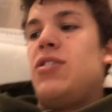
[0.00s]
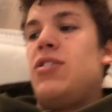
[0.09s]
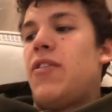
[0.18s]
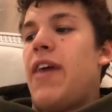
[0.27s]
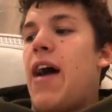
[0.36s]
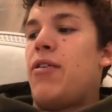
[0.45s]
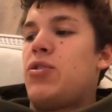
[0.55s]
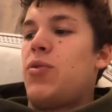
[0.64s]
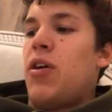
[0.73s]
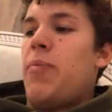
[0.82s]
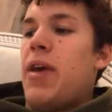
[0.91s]
So that was
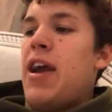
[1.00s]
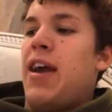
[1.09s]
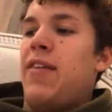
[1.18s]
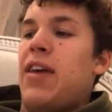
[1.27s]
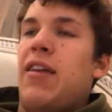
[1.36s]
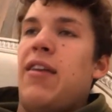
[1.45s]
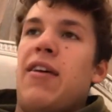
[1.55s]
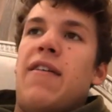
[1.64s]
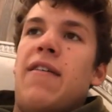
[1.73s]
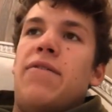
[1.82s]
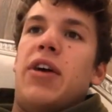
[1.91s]
really big, and then
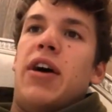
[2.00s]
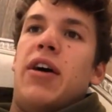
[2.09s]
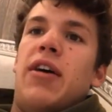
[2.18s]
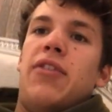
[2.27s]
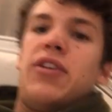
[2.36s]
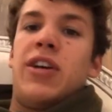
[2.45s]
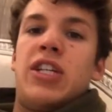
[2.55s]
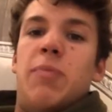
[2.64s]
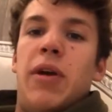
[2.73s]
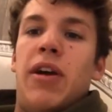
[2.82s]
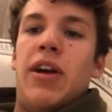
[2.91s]
the the
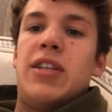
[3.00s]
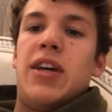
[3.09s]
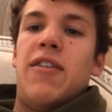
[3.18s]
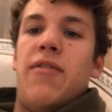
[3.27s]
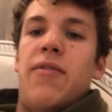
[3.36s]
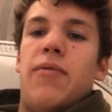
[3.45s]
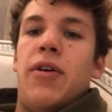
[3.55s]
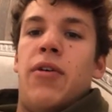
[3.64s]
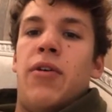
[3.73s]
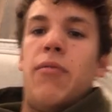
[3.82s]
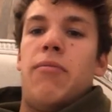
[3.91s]
experience of the
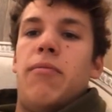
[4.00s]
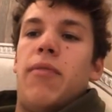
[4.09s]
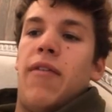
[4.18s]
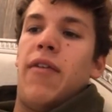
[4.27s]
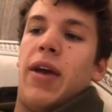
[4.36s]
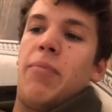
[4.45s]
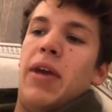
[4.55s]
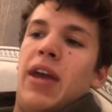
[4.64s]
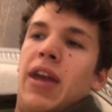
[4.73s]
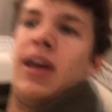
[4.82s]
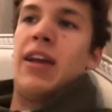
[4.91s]
of like
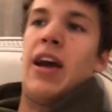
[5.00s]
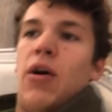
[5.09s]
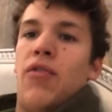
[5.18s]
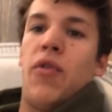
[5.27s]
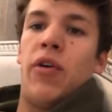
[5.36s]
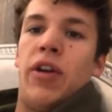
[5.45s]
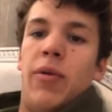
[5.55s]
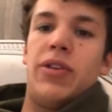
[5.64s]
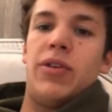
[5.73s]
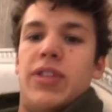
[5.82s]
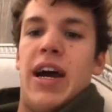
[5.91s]
being in California
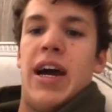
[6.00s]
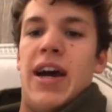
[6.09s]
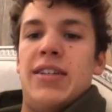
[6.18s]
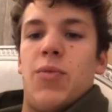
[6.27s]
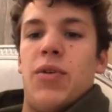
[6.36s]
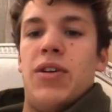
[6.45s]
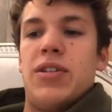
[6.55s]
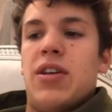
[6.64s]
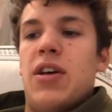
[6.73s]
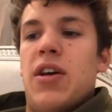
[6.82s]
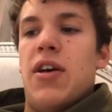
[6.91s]
with those guys
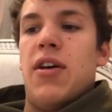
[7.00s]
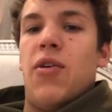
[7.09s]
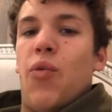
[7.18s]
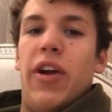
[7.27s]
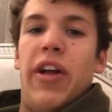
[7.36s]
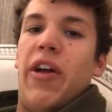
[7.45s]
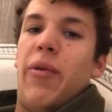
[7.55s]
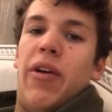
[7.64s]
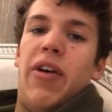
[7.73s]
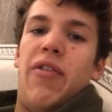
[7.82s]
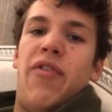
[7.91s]
was really
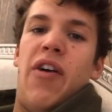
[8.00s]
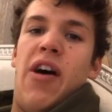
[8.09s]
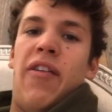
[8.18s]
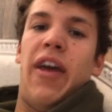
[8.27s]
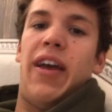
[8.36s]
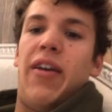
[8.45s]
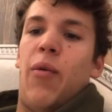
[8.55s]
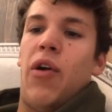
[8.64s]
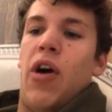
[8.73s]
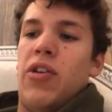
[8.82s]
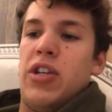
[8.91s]
really fun. Like
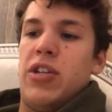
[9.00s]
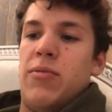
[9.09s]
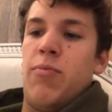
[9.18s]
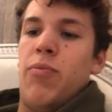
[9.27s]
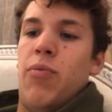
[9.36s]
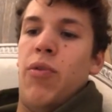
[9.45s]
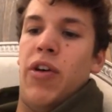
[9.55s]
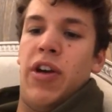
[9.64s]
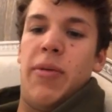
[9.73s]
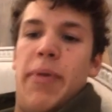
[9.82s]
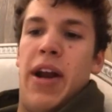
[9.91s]
we're all just really
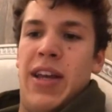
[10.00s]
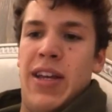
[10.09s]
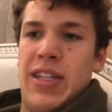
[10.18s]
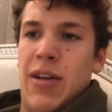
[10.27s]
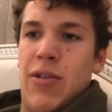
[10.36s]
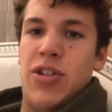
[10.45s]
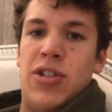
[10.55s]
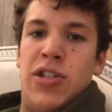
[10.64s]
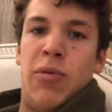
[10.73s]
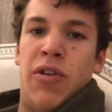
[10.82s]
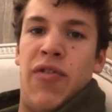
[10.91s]
good buddies, and it was
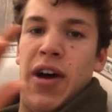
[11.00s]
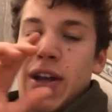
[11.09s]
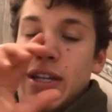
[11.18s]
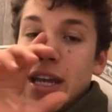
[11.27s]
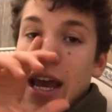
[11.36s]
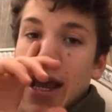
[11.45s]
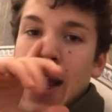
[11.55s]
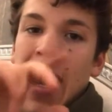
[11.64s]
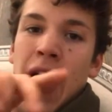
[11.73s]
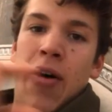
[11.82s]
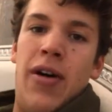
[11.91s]
super fun to hang
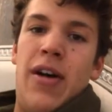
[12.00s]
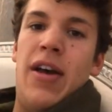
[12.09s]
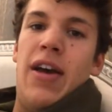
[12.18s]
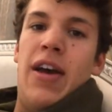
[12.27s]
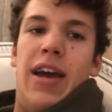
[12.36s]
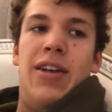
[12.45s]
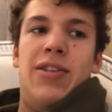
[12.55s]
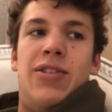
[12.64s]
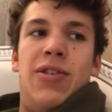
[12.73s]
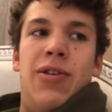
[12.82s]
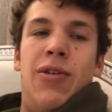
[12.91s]
out and
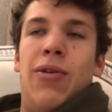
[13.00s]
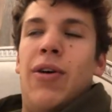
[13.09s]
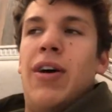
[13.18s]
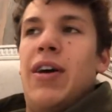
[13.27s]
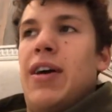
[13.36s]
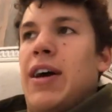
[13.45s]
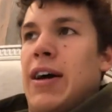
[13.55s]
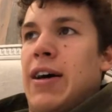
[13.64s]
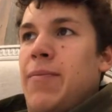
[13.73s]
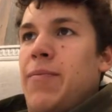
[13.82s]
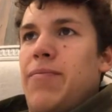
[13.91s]
to
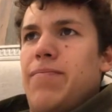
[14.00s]
um